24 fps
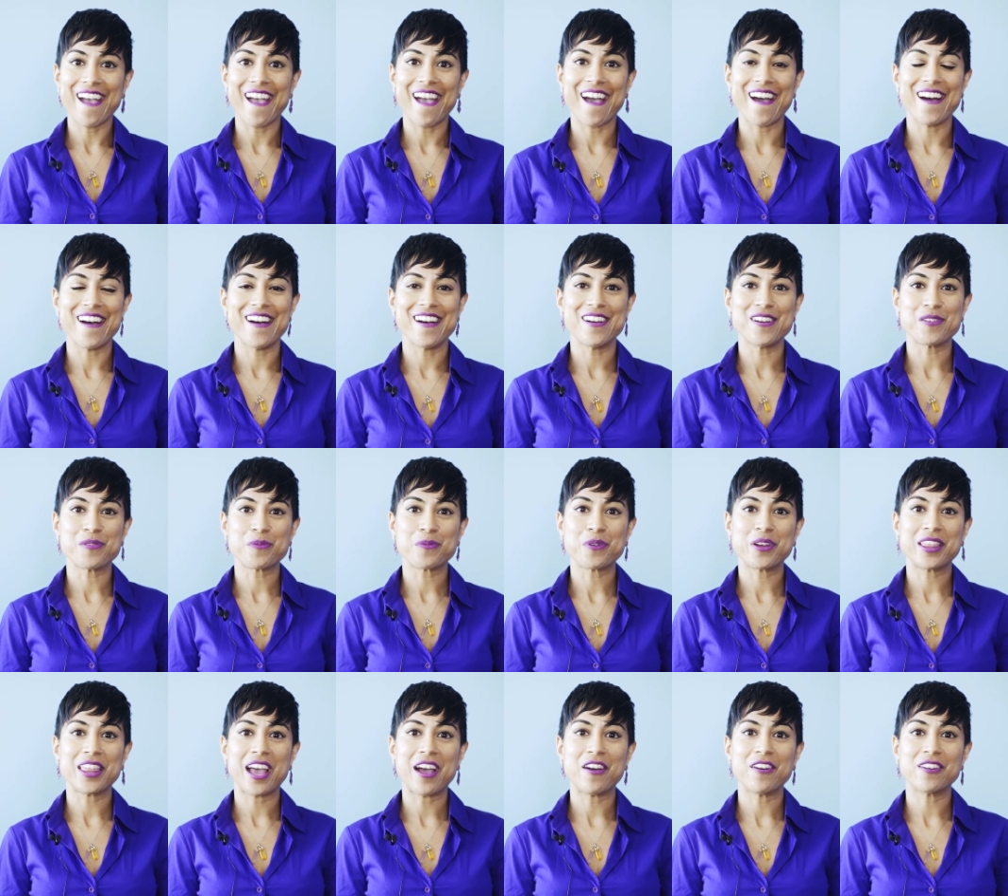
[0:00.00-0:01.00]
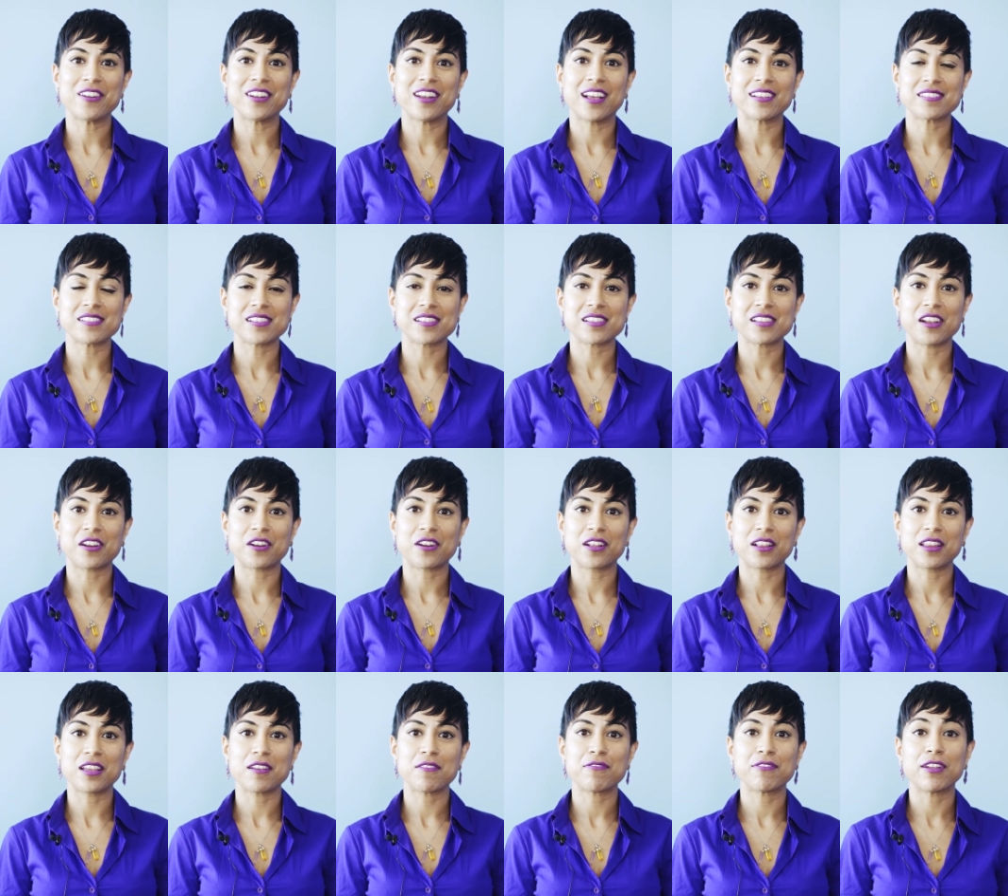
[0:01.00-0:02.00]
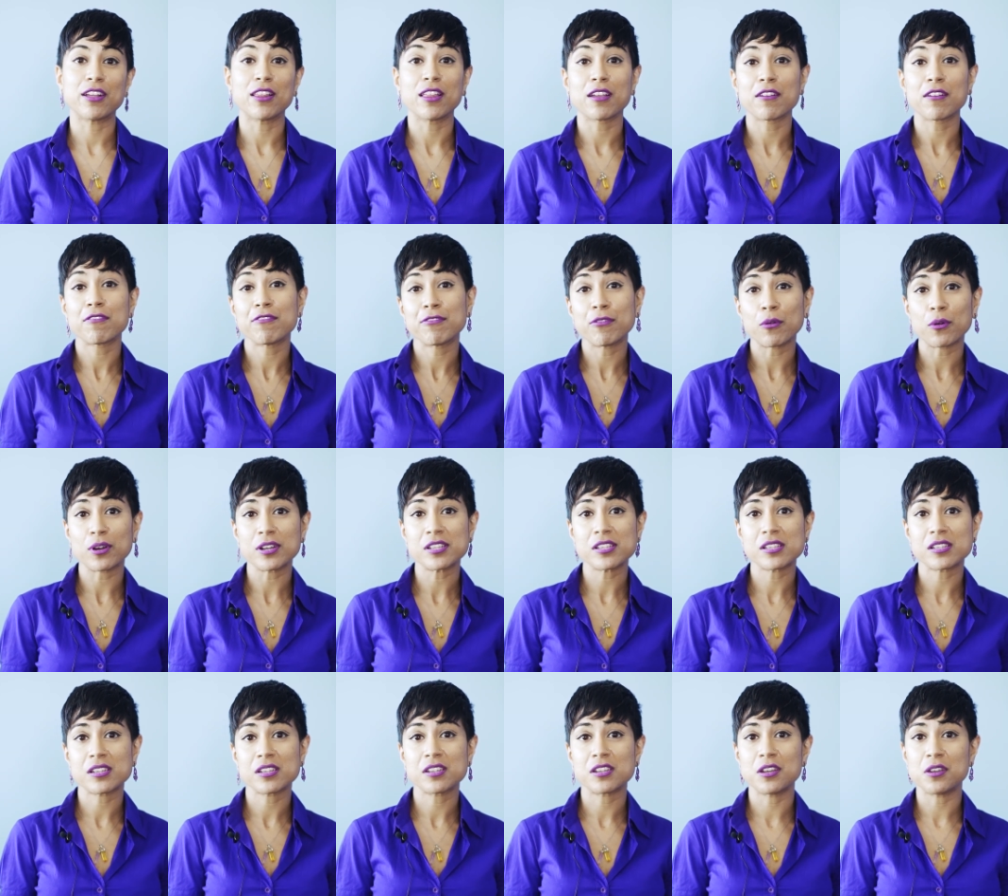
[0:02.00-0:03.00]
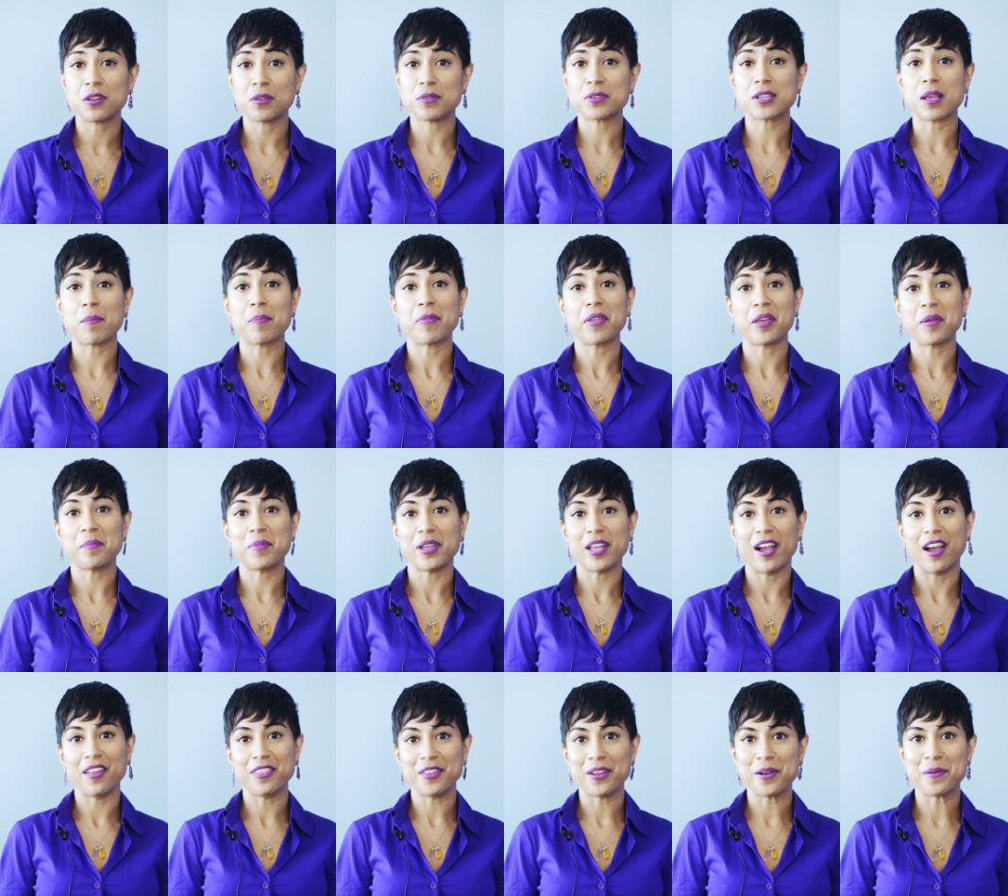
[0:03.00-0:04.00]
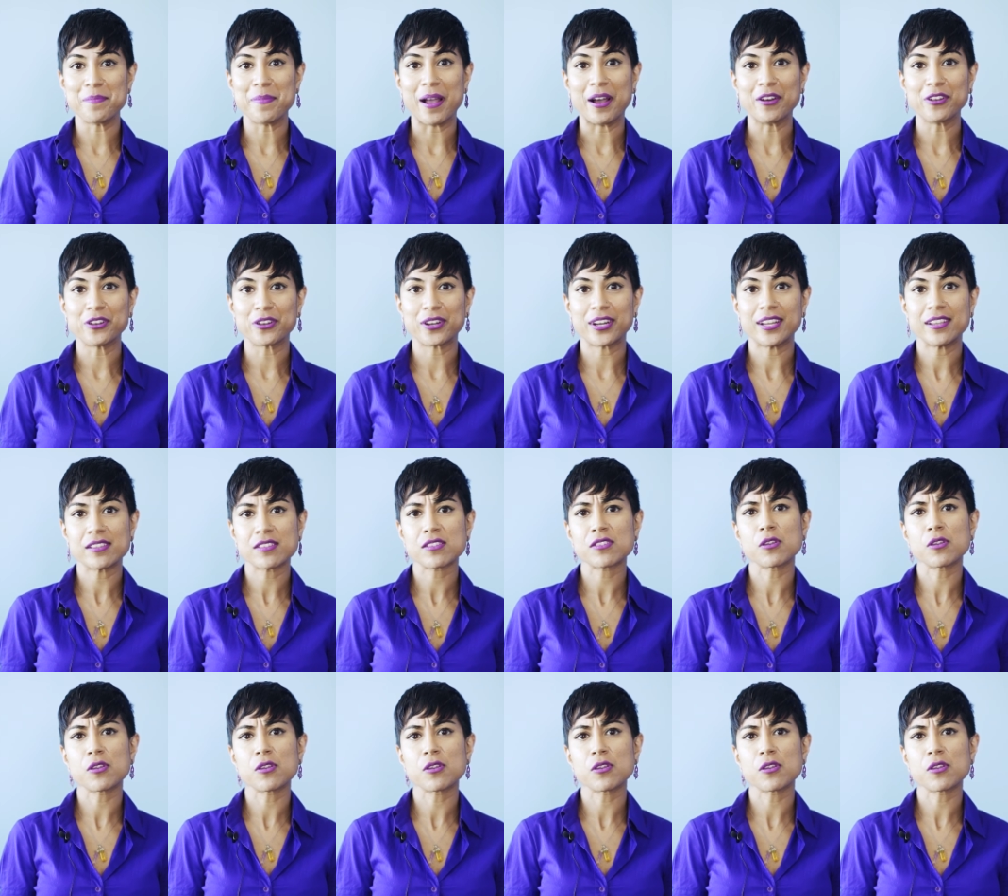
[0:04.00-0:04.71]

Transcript: uh, without necessarily feeling forced to do something beyond their boundaries.